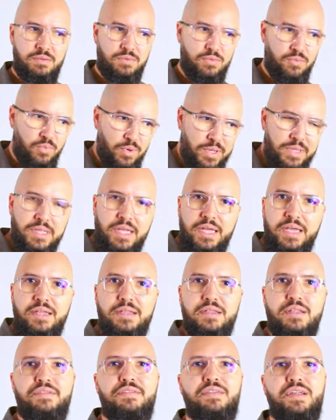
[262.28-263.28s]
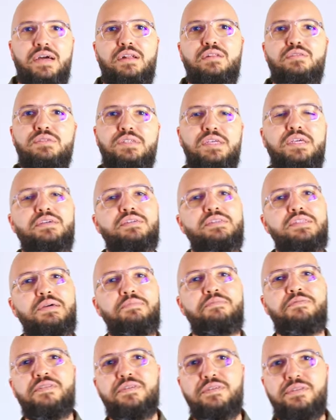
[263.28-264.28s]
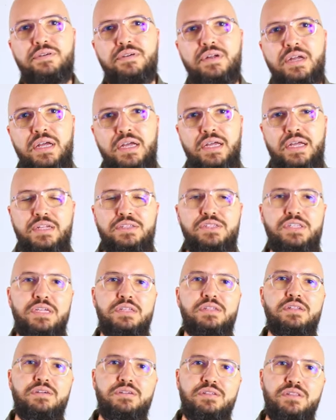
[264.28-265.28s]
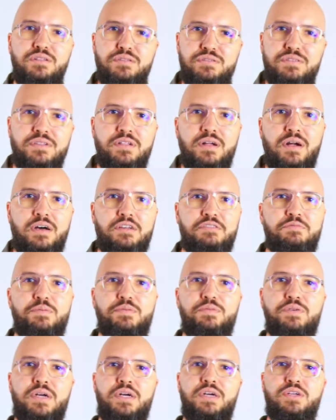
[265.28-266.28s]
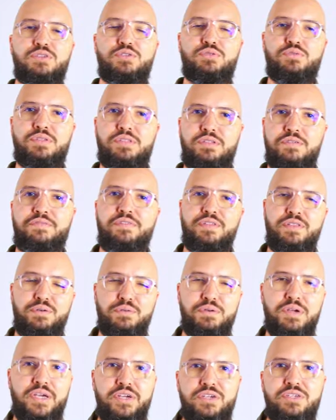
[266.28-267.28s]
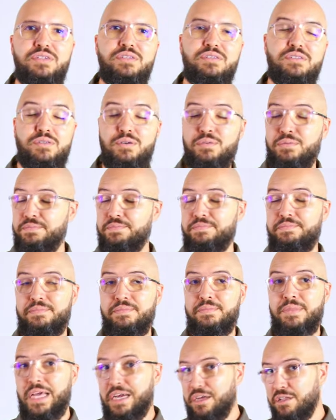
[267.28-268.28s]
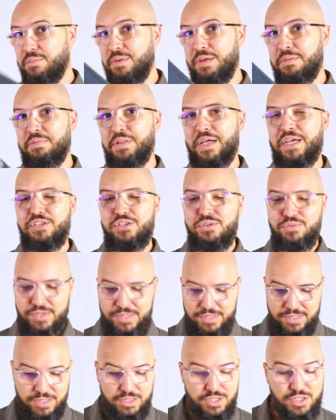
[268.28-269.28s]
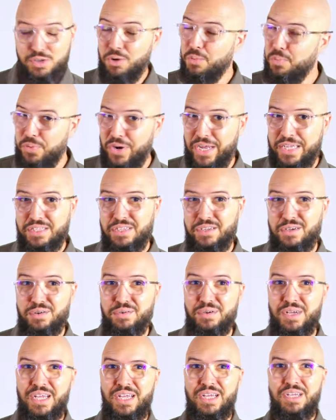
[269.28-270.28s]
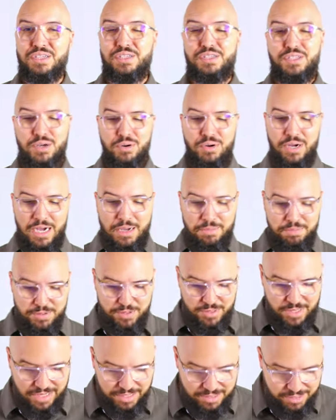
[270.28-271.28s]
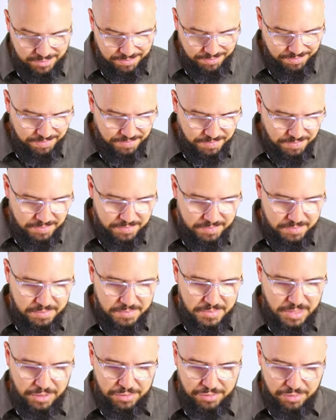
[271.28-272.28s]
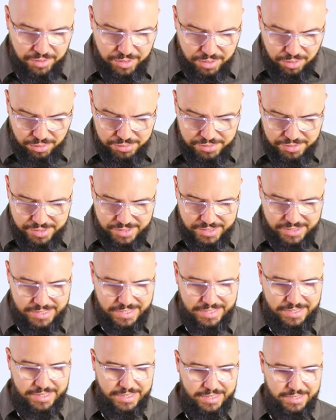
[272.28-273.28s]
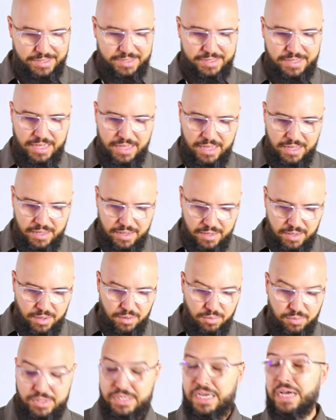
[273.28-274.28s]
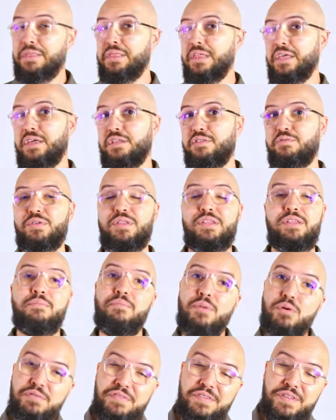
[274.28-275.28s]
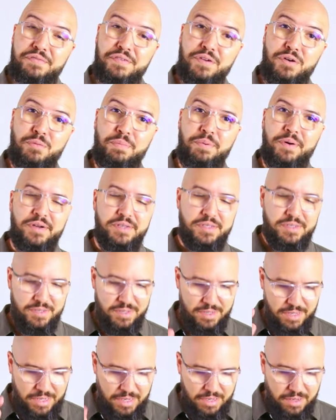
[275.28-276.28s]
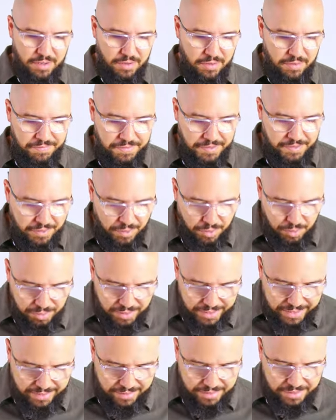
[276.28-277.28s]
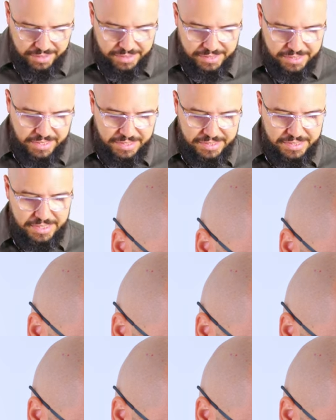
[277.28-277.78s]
one day decided to take a step further and take the good news of the gospel to a different location. So that could be applied to us. It's so practical, so up to date. So he goes on and says this, which I think it's one of the most difficult parts of this whole letter. He says,